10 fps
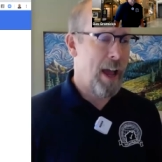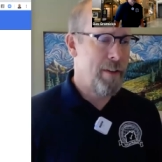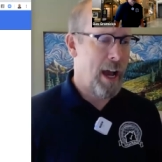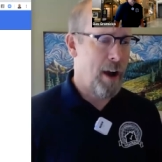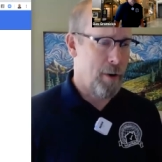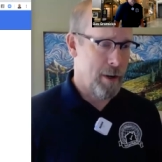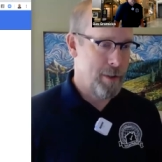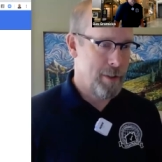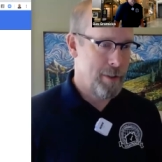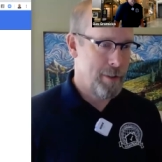hours.
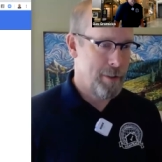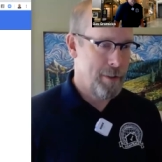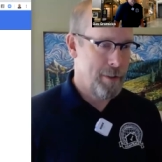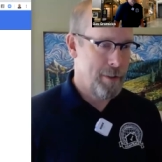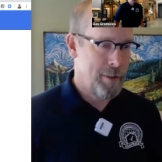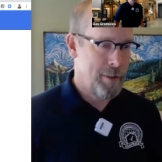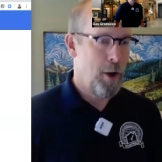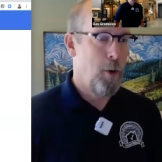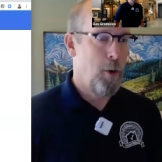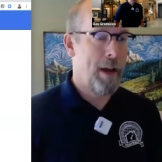
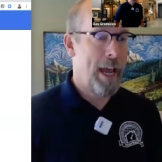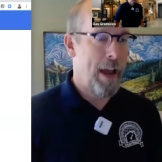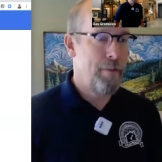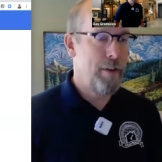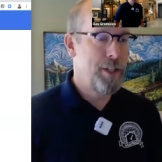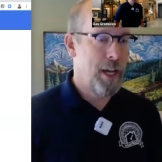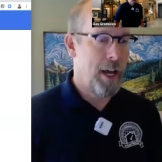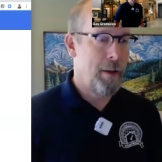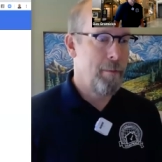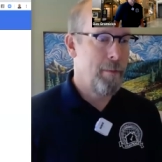What is my average
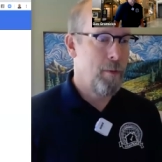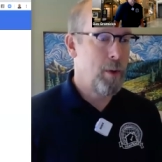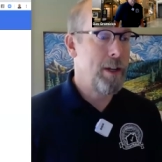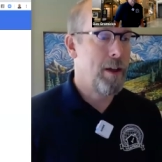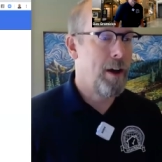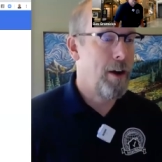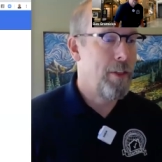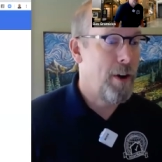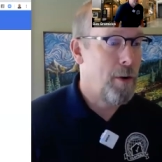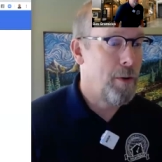time? What, uh,
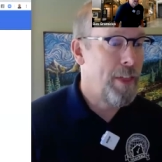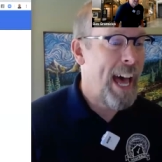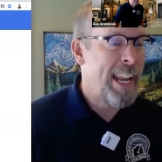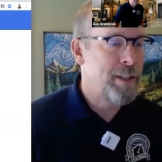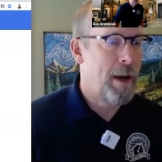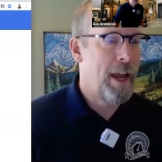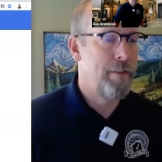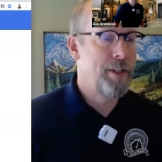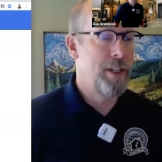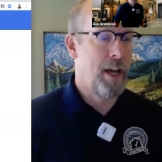oh, that is my
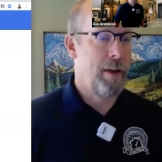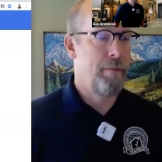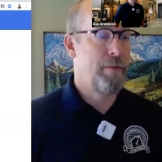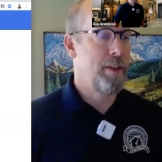average time for the